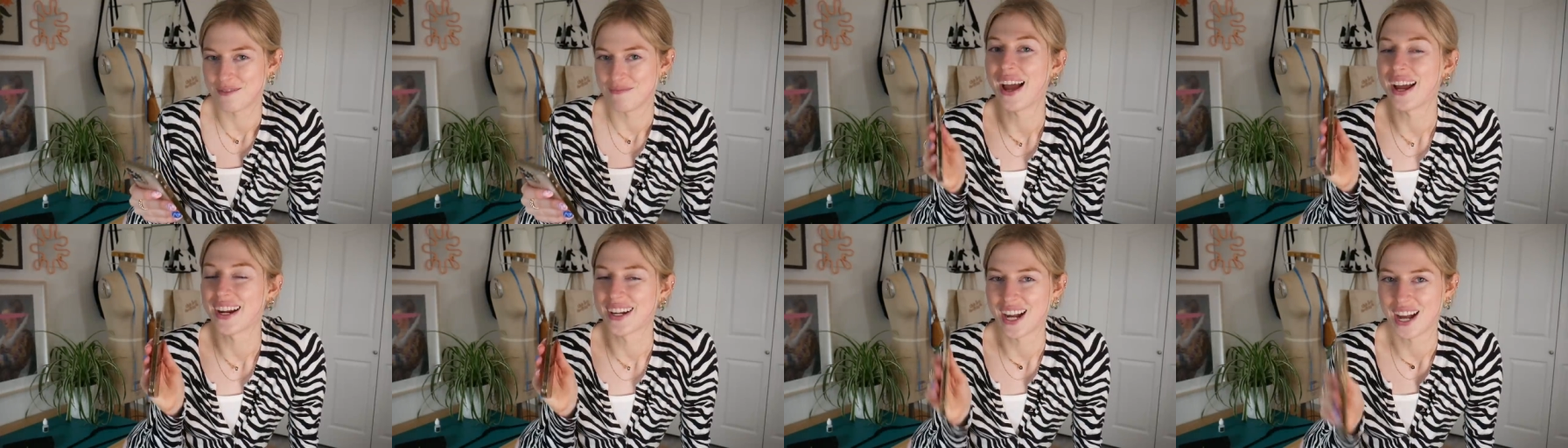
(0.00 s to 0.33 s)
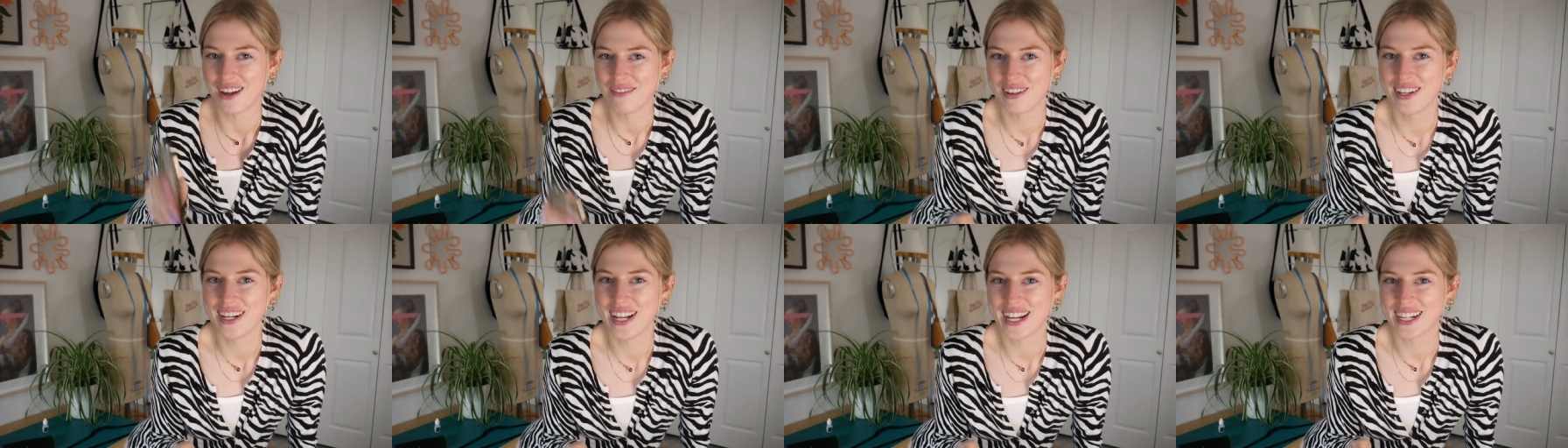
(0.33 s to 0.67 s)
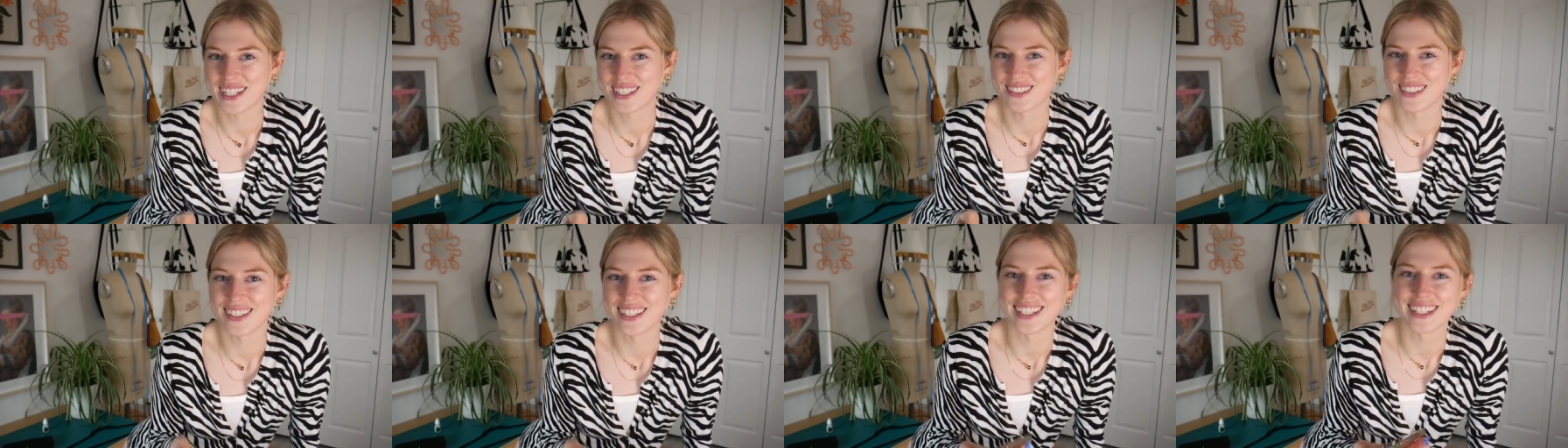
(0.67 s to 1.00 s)
I got my
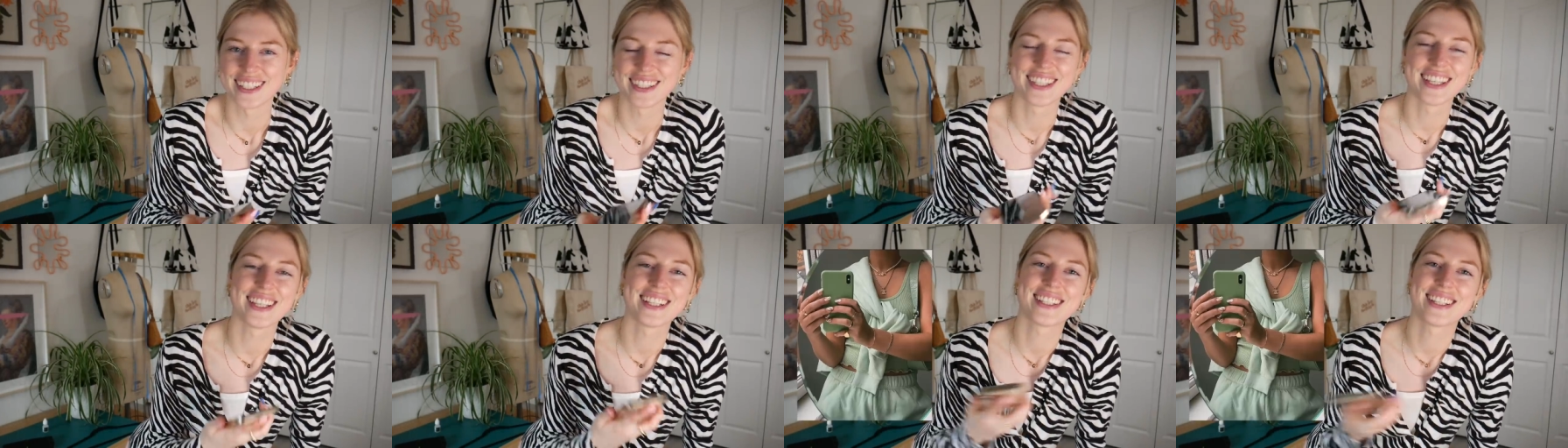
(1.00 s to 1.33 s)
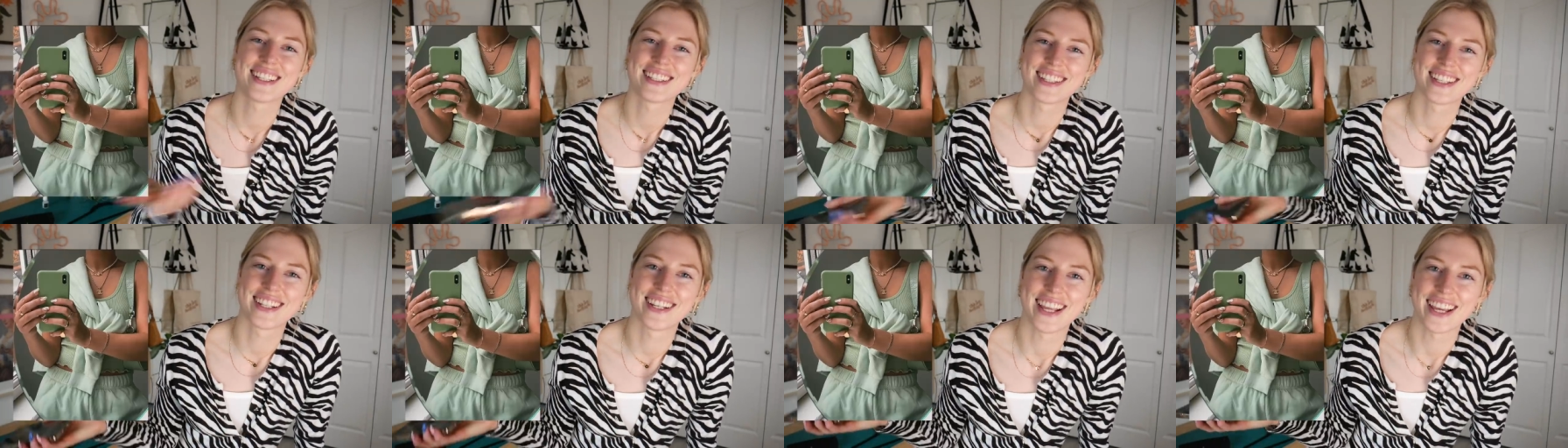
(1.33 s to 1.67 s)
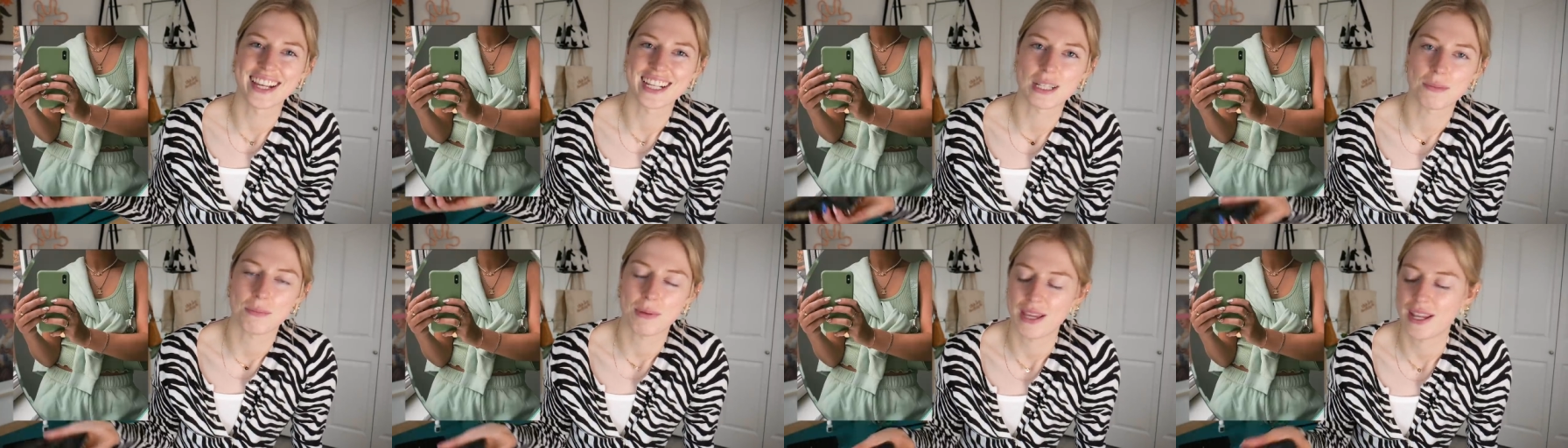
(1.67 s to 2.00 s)
next one. This is the
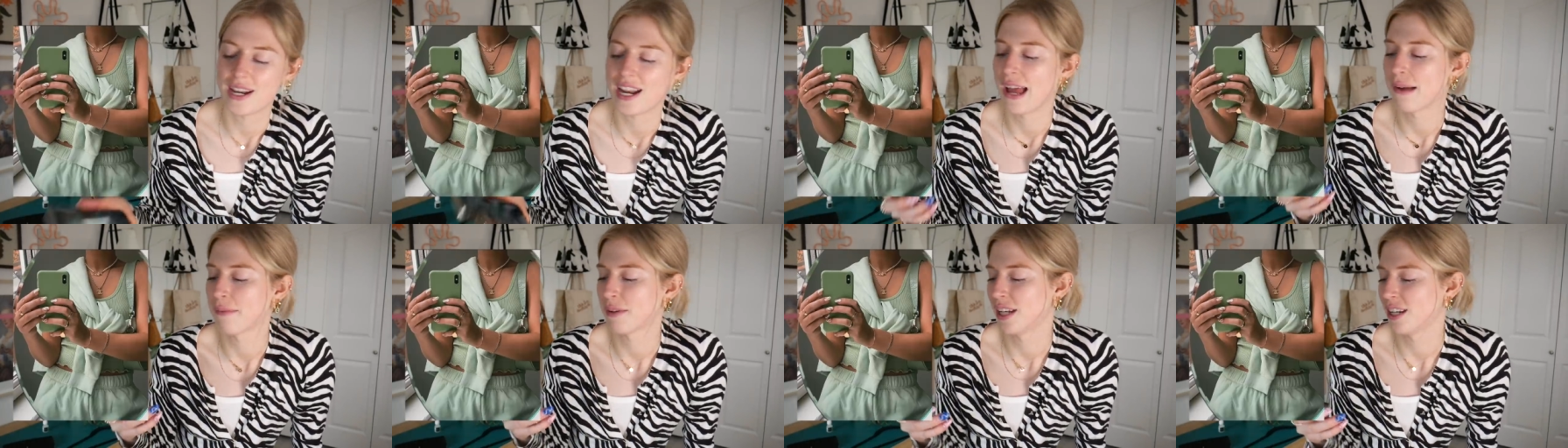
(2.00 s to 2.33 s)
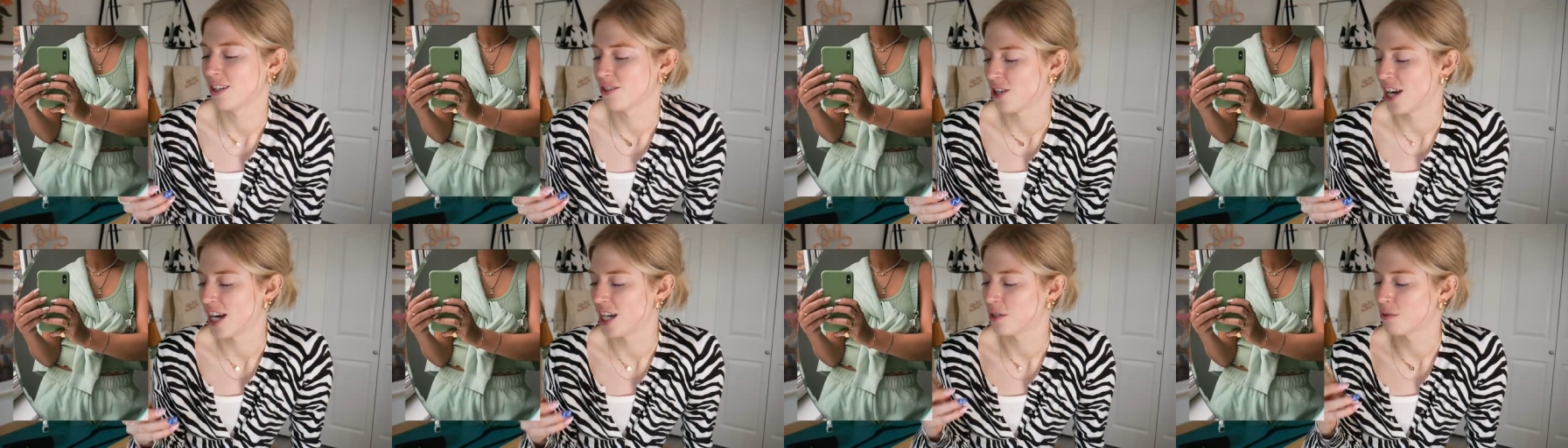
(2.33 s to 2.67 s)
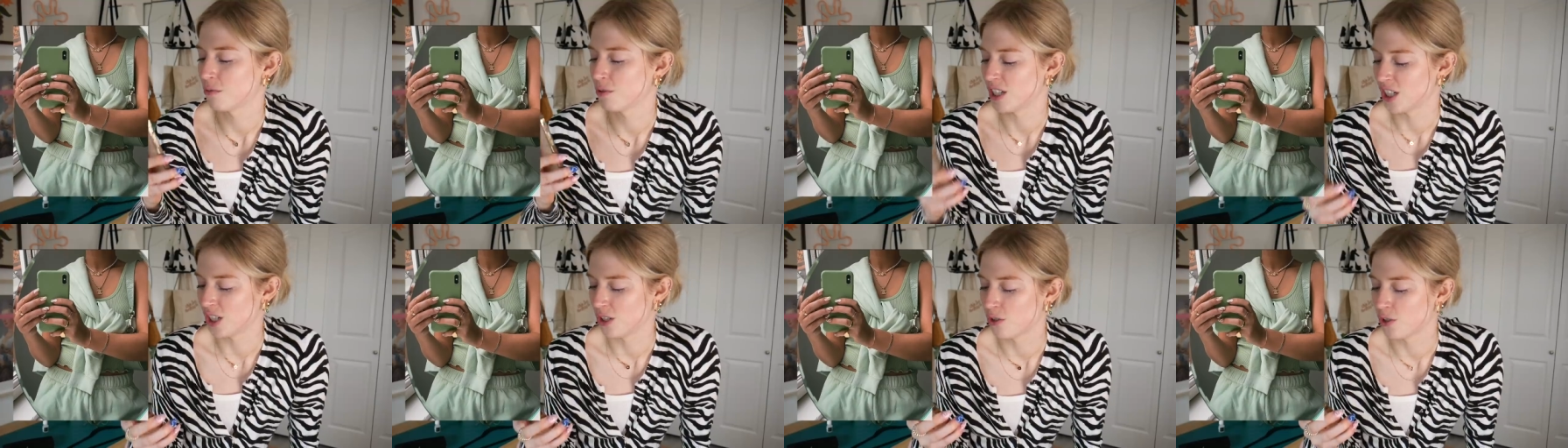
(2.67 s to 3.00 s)
next pin I'm gonna try to
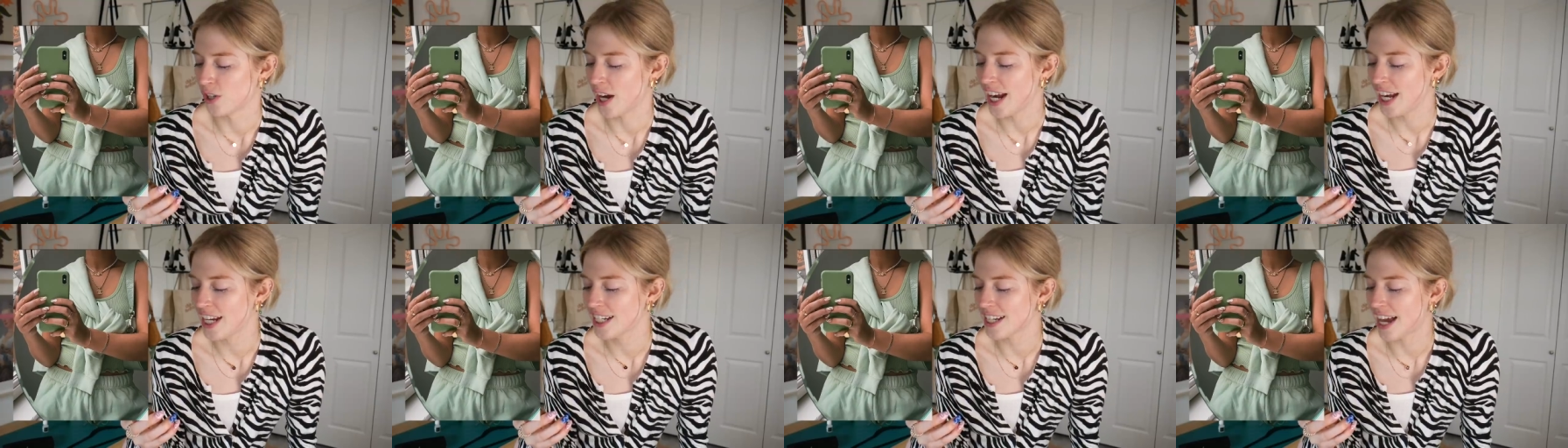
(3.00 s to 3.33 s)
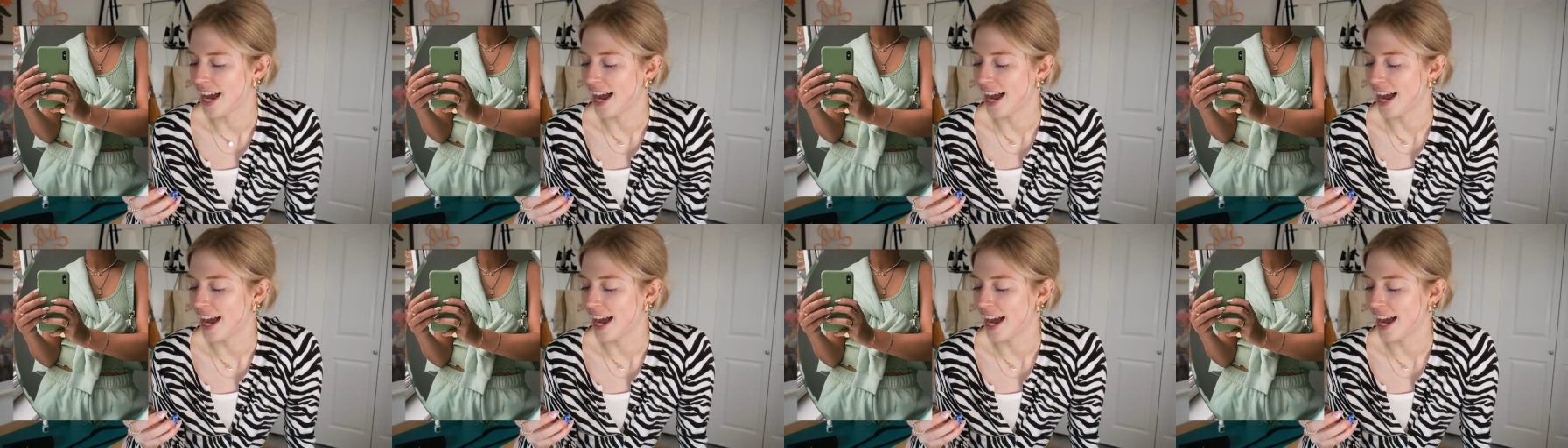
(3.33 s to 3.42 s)
recreate.